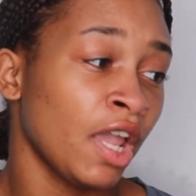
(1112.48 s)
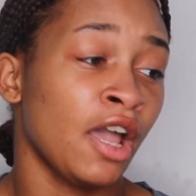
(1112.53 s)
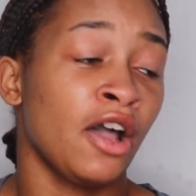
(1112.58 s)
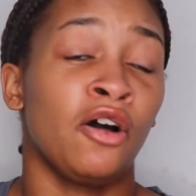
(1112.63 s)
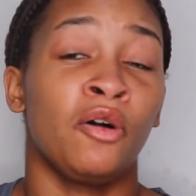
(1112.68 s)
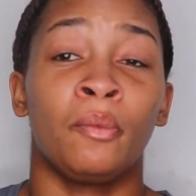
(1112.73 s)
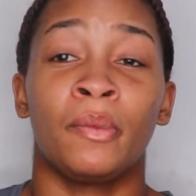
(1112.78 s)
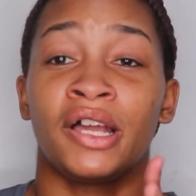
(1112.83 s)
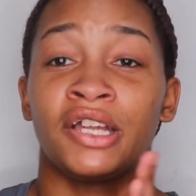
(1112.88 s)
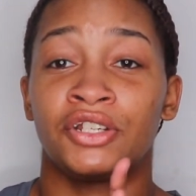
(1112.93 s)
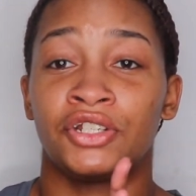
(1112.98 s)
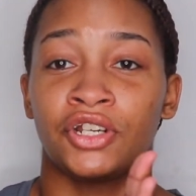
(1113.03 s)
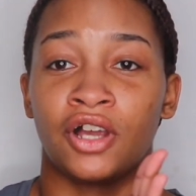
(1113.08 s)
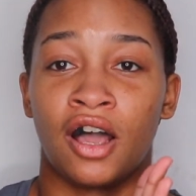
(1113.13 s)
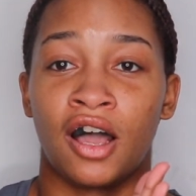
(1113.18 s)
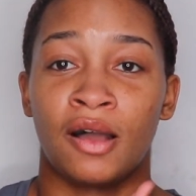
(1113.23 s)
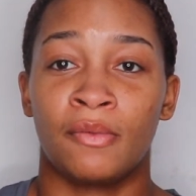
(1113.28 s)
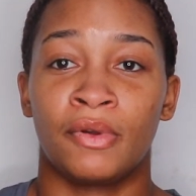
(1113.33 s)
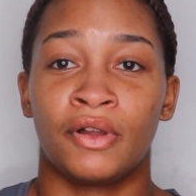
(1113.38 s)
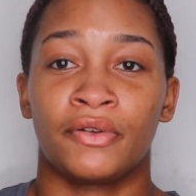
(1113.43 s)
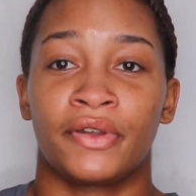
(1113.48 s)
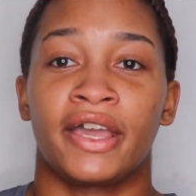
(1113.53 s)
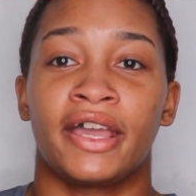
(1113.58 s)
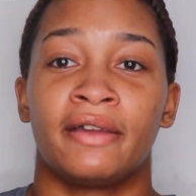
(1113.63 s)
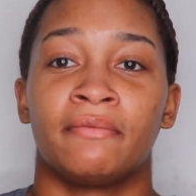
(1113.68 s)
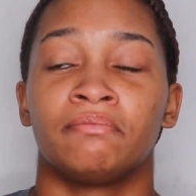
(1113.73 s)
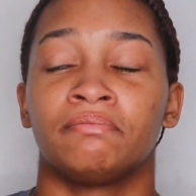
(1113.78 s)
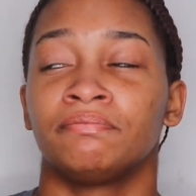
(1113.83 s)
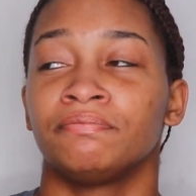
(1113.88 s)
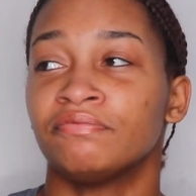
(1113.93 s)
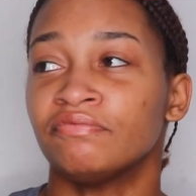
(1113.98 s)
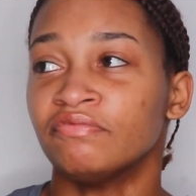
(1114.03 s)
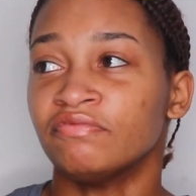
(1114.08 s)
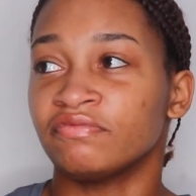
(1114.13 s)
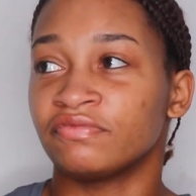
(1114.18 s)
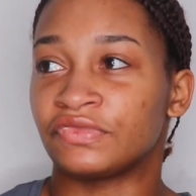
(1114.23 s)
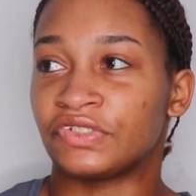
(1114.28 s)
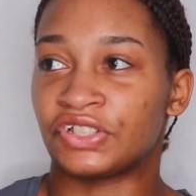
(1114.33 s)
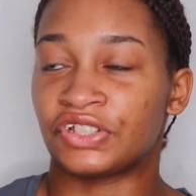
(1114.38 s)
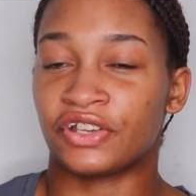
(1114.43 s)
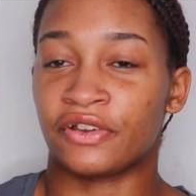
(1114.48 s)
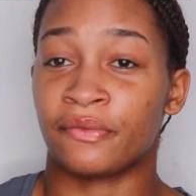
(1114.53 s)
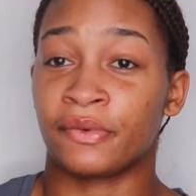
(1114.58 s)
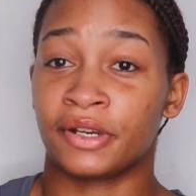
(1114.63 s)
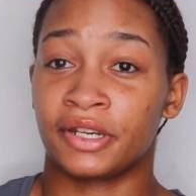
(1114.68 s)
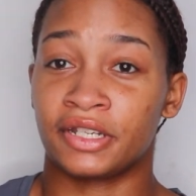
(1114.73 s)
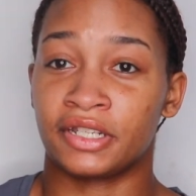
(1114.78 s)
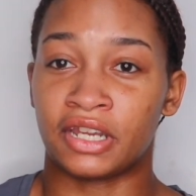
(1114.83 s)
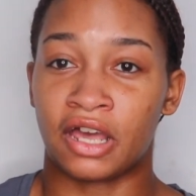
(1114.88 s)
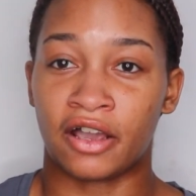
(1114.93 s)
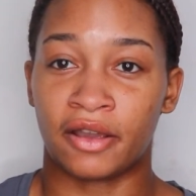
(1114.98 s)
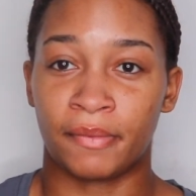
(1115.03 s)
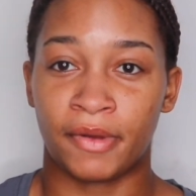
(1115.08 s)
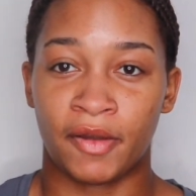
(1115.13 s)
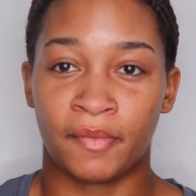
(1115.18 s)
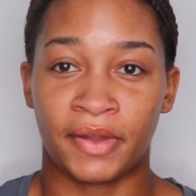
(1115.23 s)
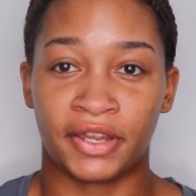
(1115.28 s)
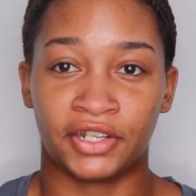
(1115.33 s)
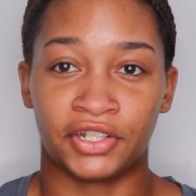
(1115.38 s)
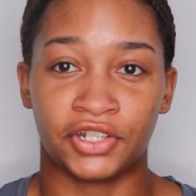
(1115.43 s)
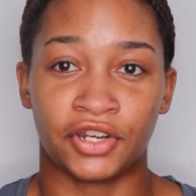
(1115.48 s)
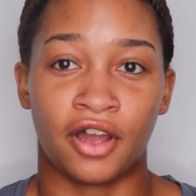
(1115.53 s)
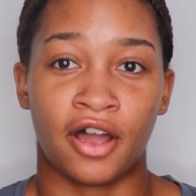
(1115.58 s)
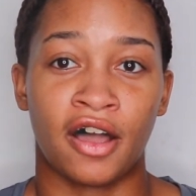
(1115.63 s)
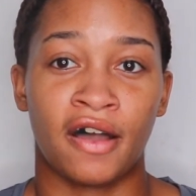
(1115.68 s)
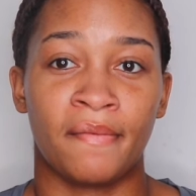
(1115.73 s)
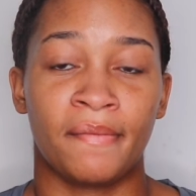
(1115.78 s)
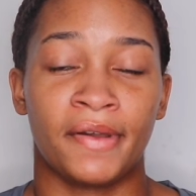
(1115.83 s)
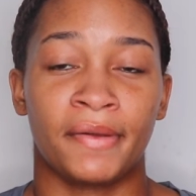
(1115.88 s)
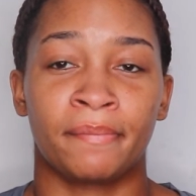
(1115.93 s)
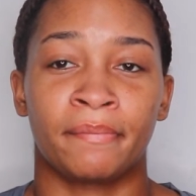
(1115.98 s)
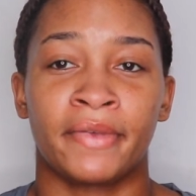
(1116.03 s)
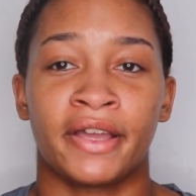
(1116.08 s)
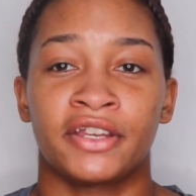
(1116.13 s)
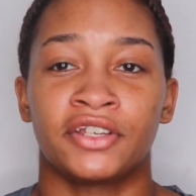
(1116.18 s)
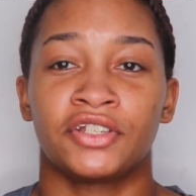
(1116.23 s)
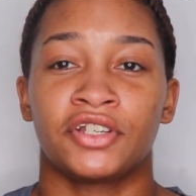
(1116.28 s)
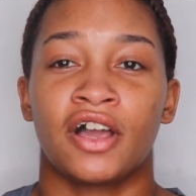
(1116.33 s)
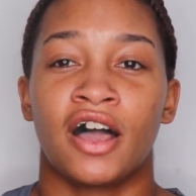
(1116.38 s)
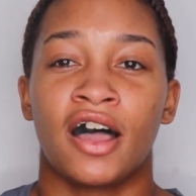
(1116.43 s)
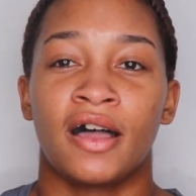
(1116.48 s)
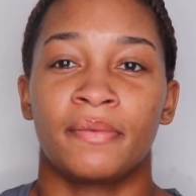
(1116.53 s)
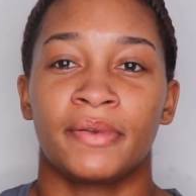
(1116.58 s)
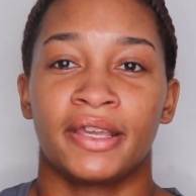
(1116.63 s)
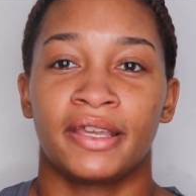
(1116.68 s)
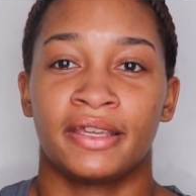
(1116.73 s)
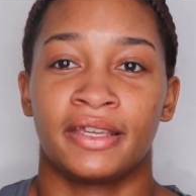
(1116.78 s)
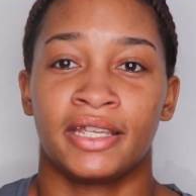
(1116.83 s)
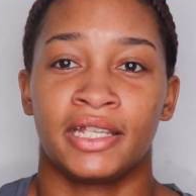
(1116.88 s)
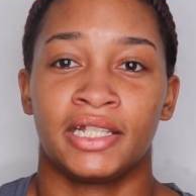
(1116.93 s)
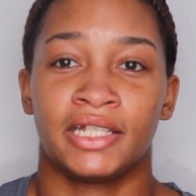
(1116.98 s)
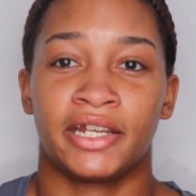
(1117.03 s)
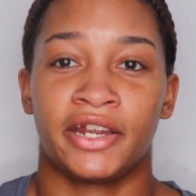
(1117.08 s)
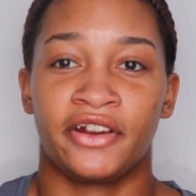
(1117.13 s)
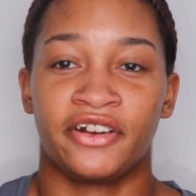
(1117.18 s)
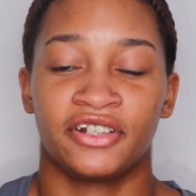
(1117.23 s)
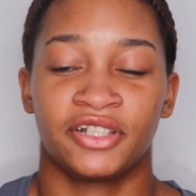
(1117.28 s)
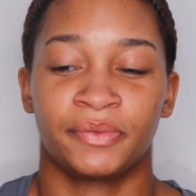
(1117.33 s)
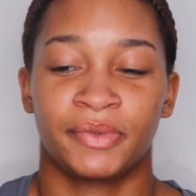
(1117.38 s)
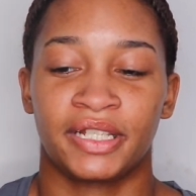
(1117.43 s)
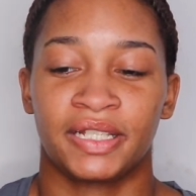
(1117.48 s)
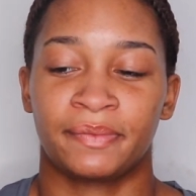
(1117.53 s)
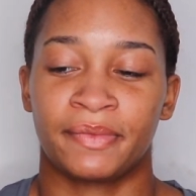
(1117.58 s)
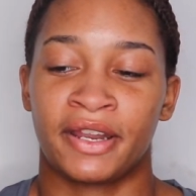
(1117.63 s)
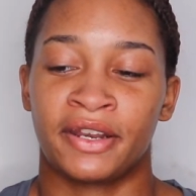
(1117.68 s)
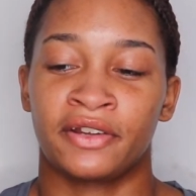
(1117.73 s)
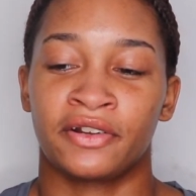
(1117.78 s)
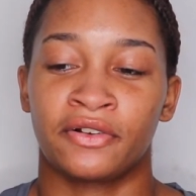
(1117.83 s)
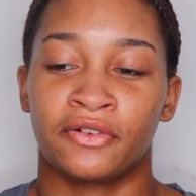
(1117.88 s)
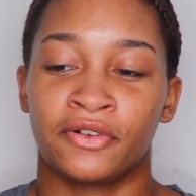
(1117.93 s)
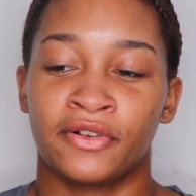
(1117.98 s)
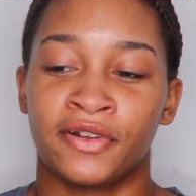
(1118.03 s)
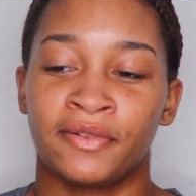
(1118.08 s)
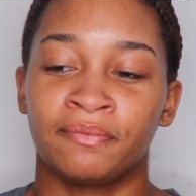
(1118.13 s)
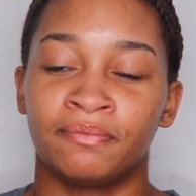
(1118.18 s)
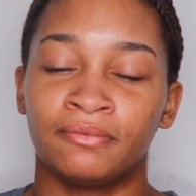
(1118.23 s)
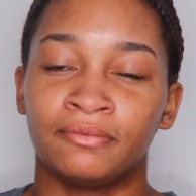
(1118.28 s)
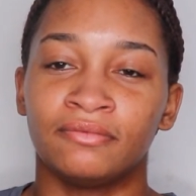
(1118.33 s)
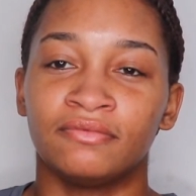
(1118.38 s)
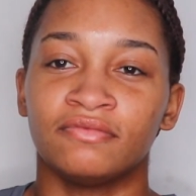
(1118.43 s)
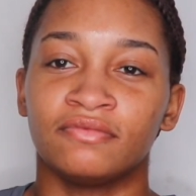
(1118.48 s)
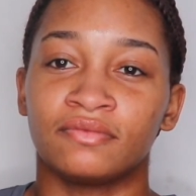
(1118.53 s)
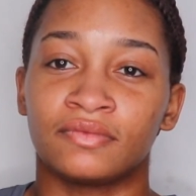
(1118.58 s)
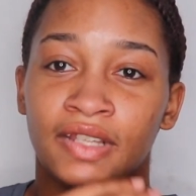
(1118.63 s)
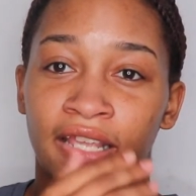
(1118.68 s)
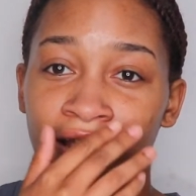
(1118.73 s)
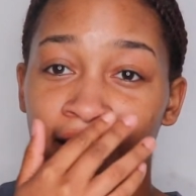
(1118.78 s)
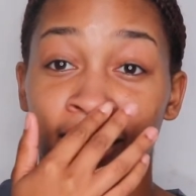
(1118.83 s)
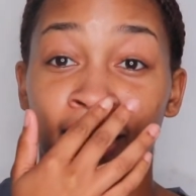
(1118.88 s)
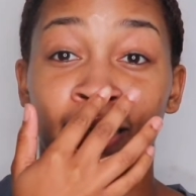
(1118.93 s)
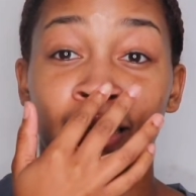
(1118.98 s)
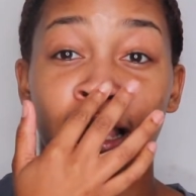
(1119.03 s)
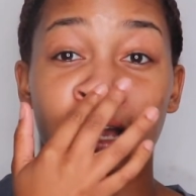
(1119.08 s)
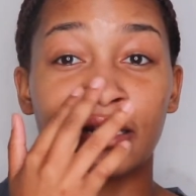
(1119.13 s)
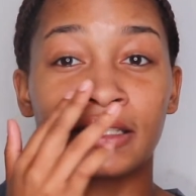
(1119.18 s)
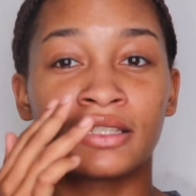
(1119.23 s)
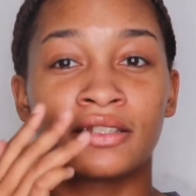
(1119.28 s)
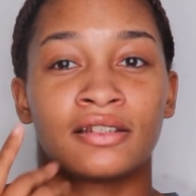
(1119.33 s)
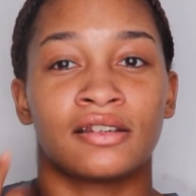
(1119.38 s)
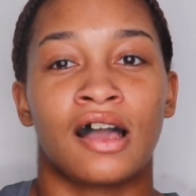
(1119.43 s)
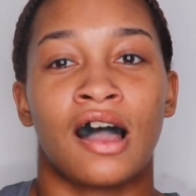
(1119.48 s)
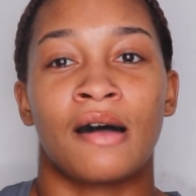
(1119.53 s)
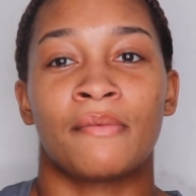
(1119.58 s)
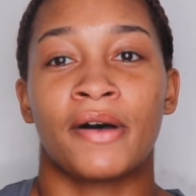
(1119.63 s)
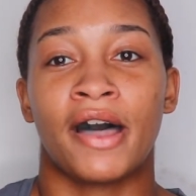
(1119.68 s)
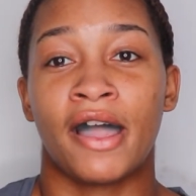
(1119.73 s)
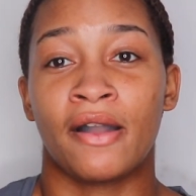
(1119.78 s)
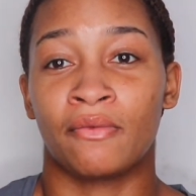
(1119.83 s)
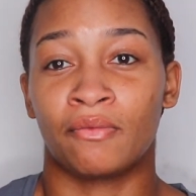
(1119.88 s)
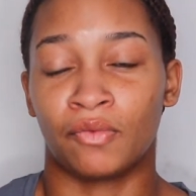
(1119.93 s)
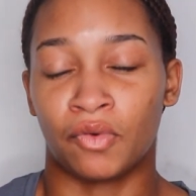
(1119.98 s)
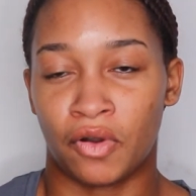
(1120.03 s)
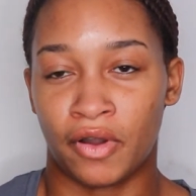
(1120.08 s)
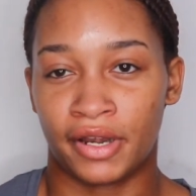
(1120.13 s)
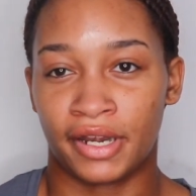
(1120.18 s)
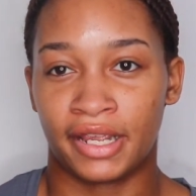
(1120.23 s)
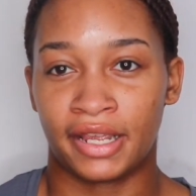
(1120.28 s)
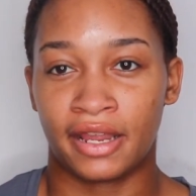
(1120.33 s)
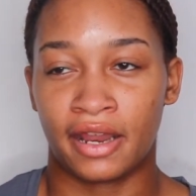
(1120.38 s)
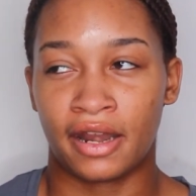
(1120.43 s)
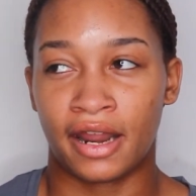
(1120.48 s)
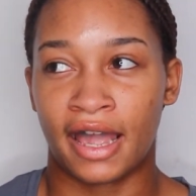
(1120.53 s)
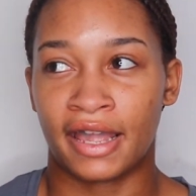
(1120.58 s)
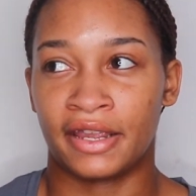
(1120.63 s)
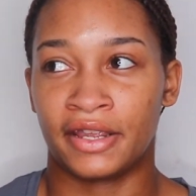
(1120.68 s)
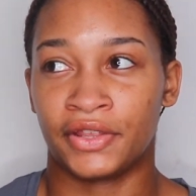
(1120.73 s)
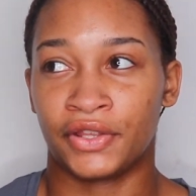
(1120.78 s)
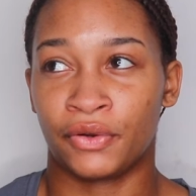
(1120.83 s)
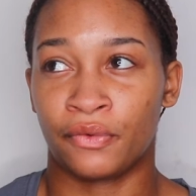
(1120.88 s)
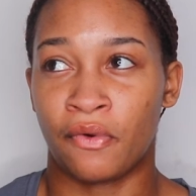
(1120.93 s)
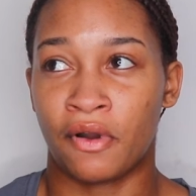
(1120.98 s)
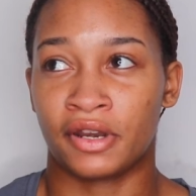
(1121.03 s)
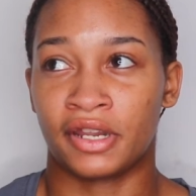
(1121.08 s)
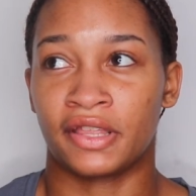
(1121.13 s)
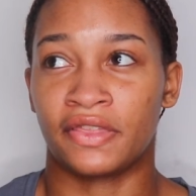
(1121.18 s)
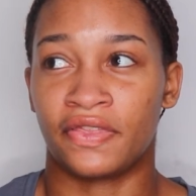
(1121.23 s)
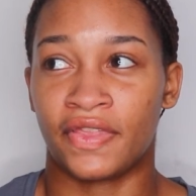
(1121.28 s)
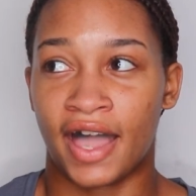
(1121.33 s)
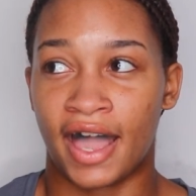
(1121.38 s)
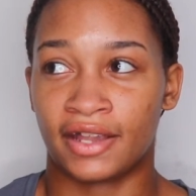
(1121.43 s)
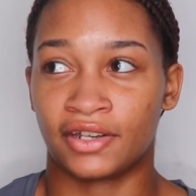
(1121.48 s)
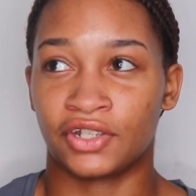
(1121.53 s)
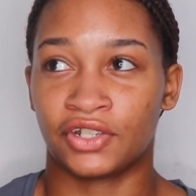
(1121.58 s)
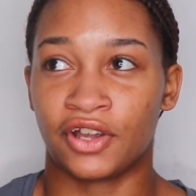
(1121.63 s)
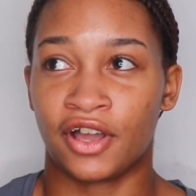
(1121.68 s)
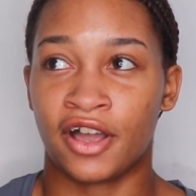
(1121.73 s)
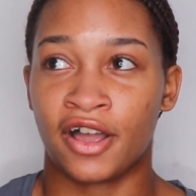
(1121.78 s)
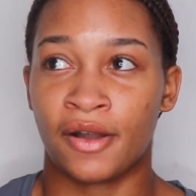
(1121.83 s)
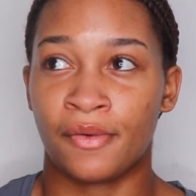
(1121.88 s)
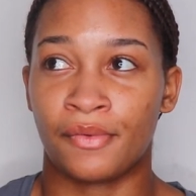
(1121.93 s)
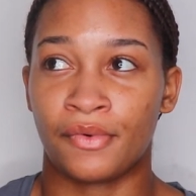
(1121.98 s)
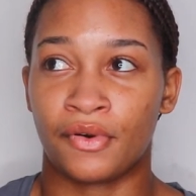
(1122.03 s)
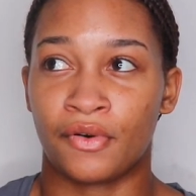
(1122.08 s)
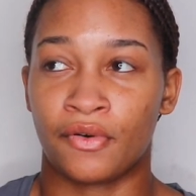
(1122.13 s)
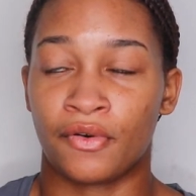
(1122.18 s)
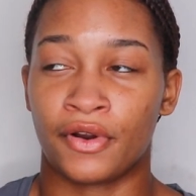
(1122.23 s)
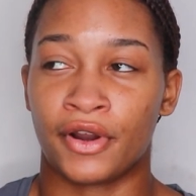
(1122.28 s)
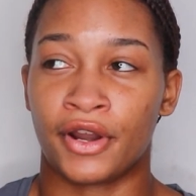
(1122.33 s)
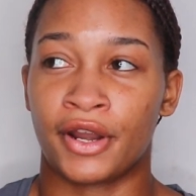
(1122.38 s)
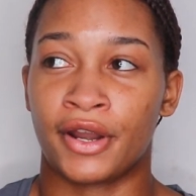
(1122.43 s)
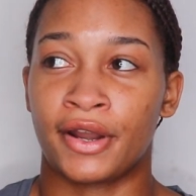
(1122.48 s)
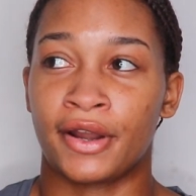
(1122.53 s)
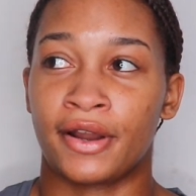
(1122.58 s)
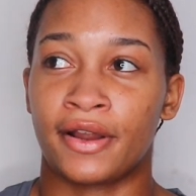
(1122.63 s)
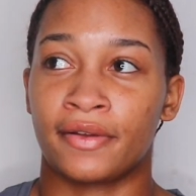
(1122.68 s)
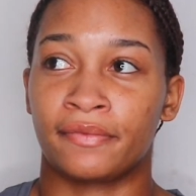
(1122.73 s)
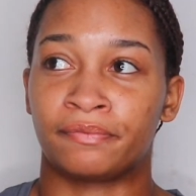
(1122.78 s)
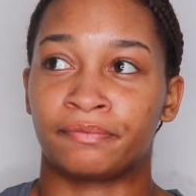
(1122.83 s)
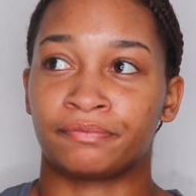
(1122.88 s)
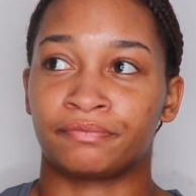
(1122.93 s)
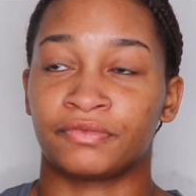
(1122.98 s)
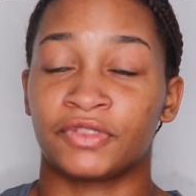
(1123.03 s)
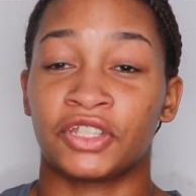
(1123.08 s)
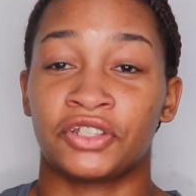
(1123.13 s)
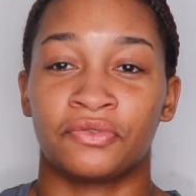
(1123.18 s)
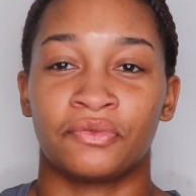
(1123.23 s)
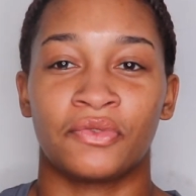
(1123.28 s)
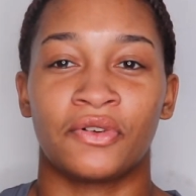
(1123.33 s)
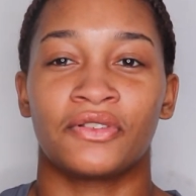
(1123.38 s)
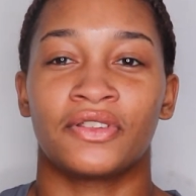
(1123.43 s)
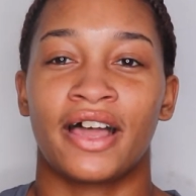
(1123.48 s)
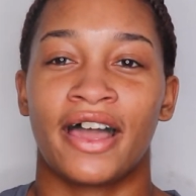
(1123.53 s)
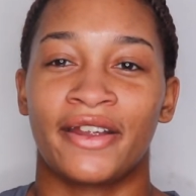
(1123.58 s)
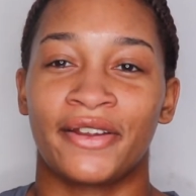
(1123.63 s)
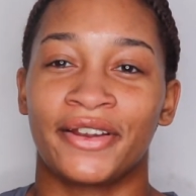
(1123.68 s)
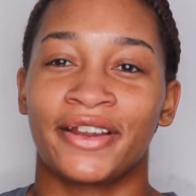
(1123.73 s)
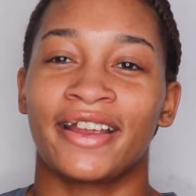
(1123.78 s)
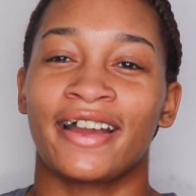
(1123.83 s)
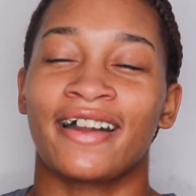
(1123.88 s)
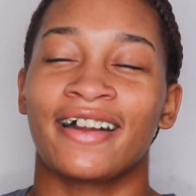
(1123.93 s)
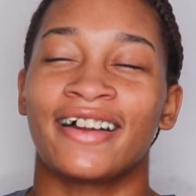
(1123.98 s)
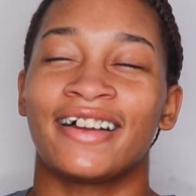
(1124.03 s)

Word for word: oh, my job. Okay, so I wanted to talk about my job. My job is aerospace medical, and that is the job I wanted. I either wanted that job or well I